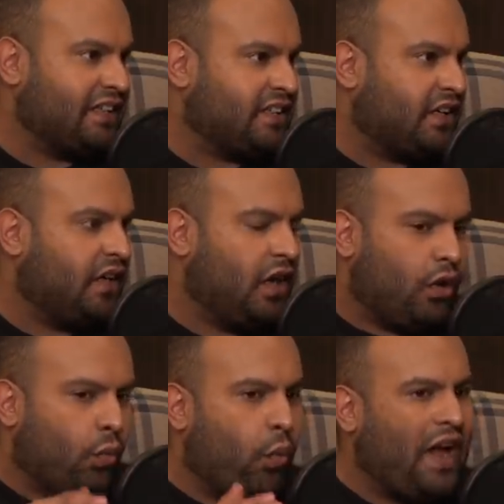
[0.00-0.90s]
actor,
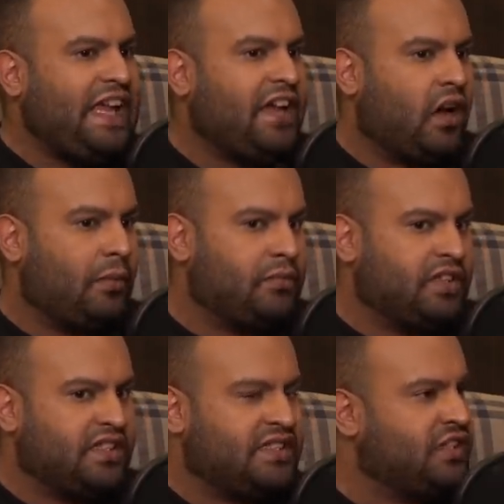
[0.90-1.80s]
weighing up
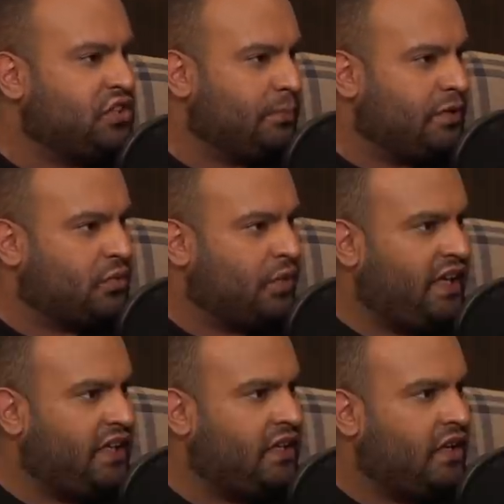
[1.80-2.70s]
the decision
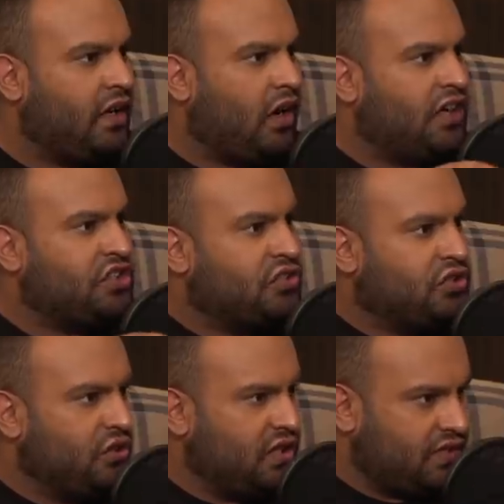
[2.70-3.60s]
between I should
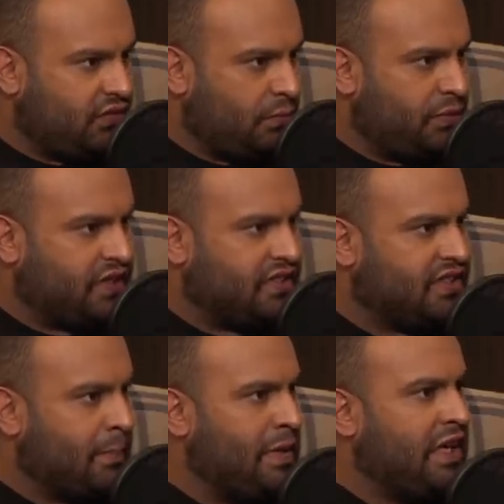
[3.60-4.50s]
do this film because
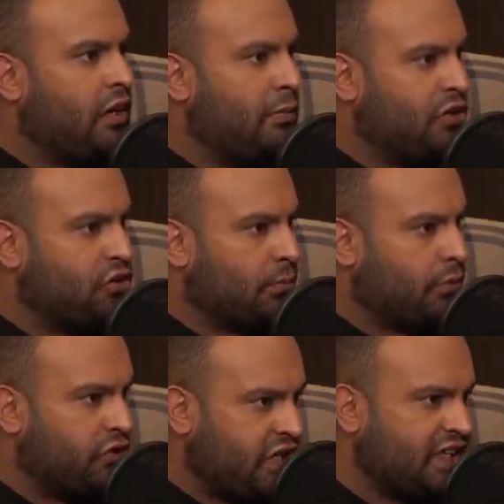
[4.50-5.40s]
it's a big commercial
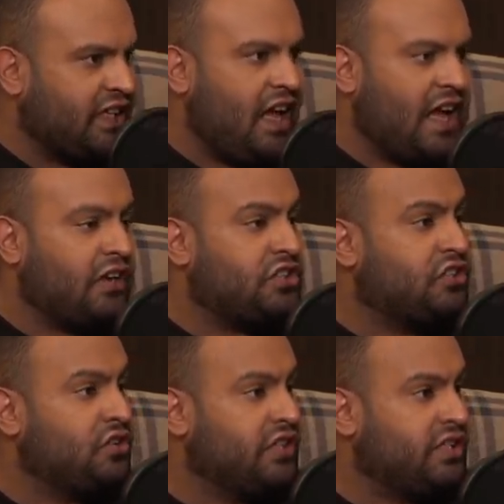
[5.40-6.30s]
project and I
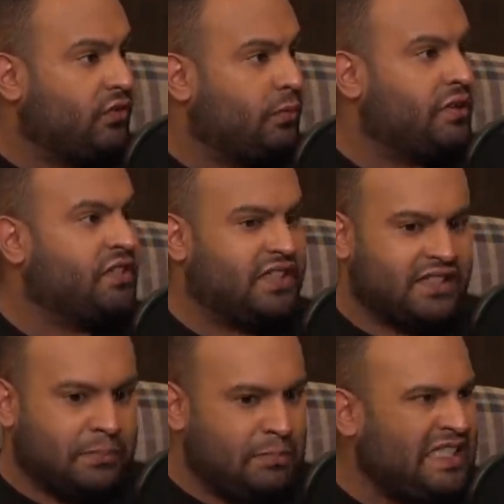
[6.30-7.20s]
should do this film because
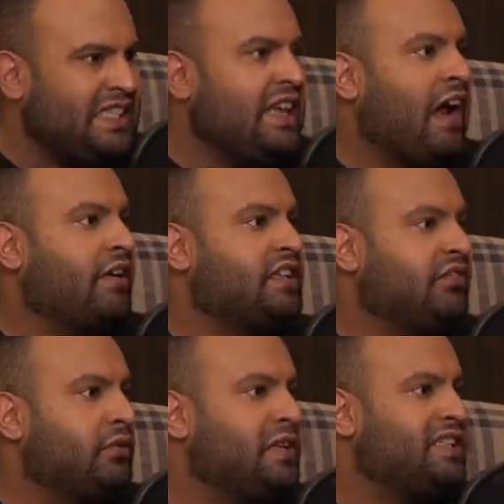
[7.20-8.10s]
there's a meaty
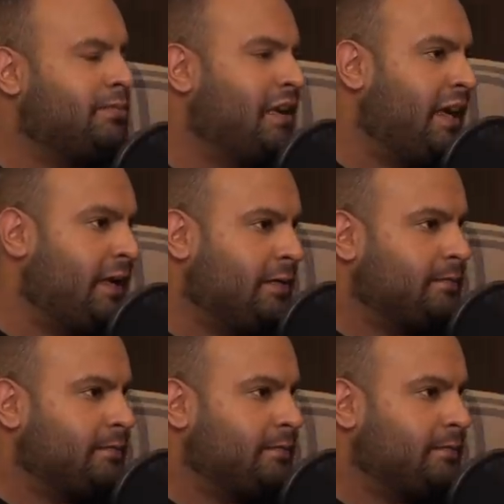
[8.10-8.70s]
character for me to play?